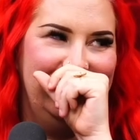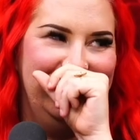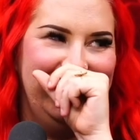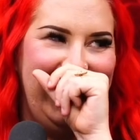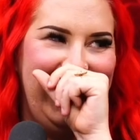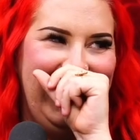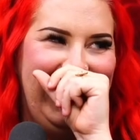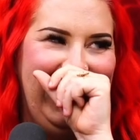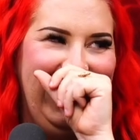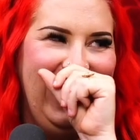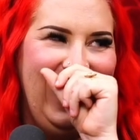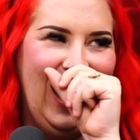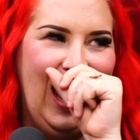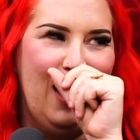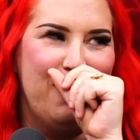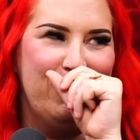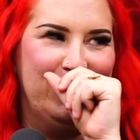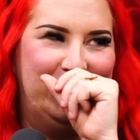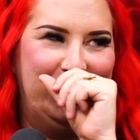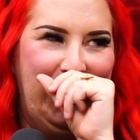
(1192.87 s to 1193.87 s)
like,
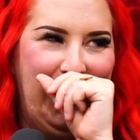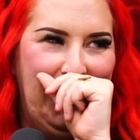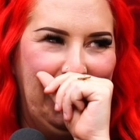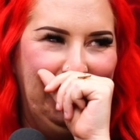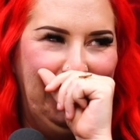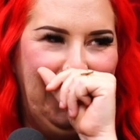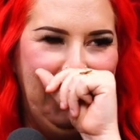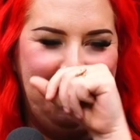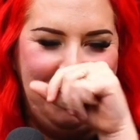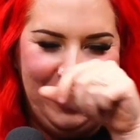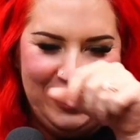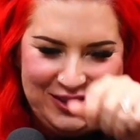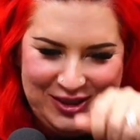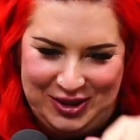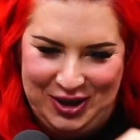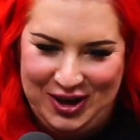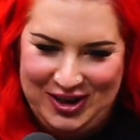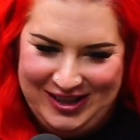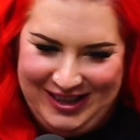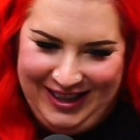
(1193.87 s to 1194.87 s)
Amber's gonna look good
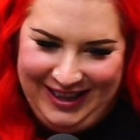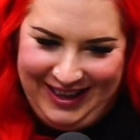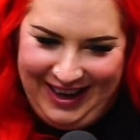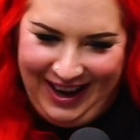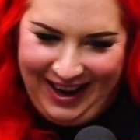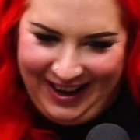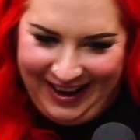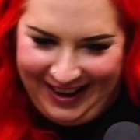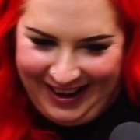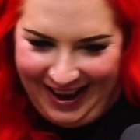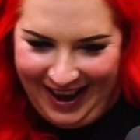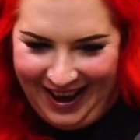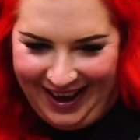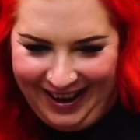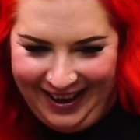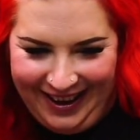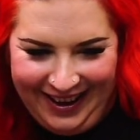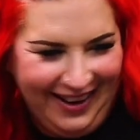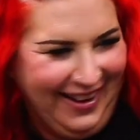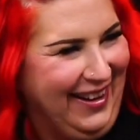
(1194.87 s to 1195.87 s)
shirt today.
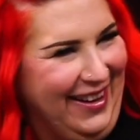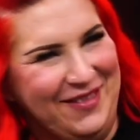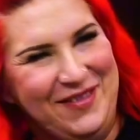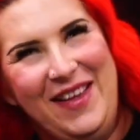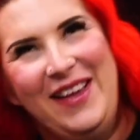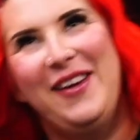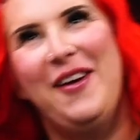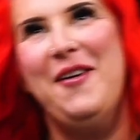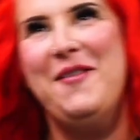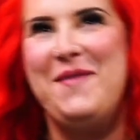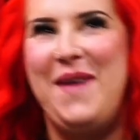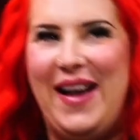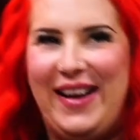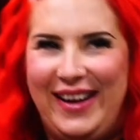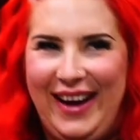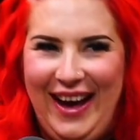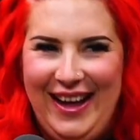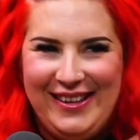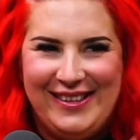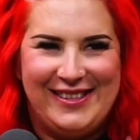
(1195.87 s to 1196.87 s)
I'm like, oh my
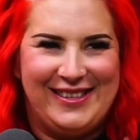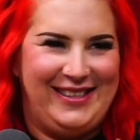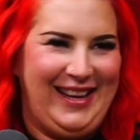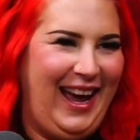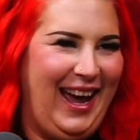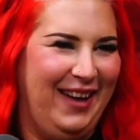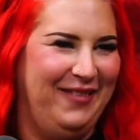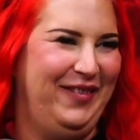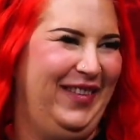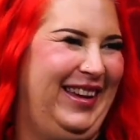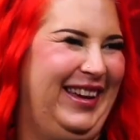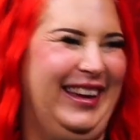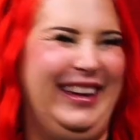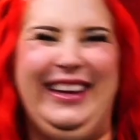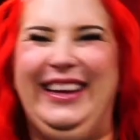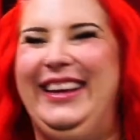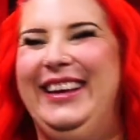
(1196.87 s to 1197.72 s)
God, stop.